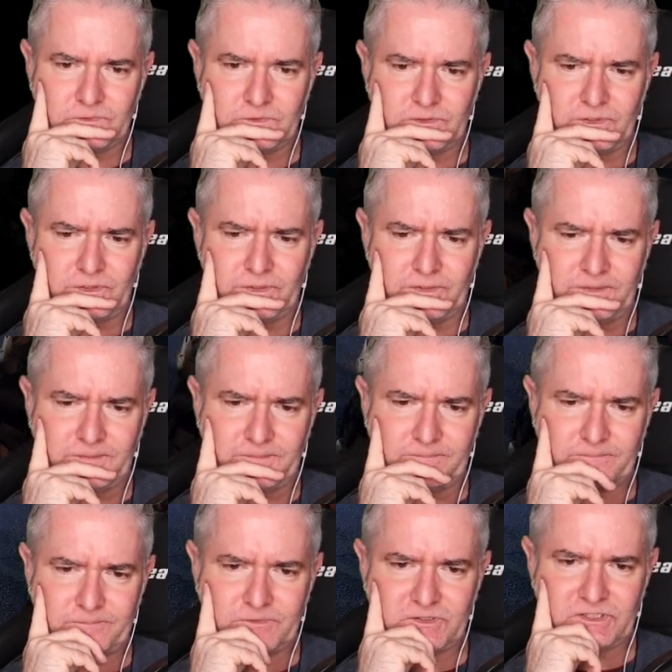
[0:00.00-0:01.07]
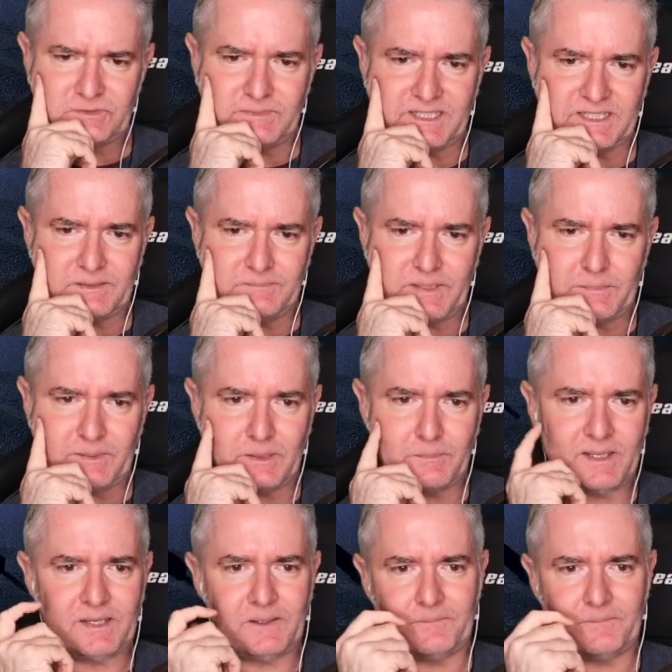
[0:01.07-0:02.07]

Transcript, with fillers: Dude. Ladies and gentlemen, Mr.